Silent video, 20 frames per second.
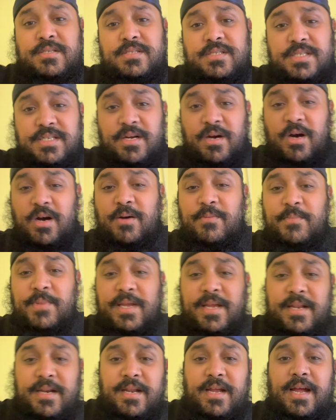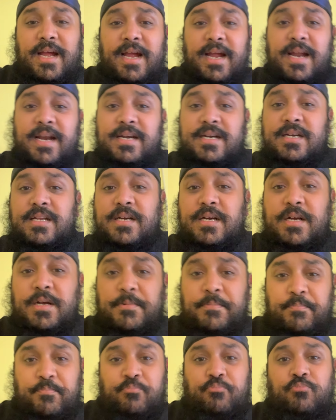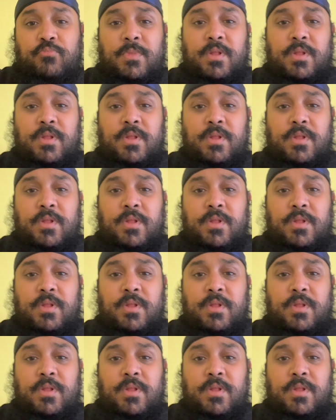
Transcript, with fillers: you know what I mean? And, um,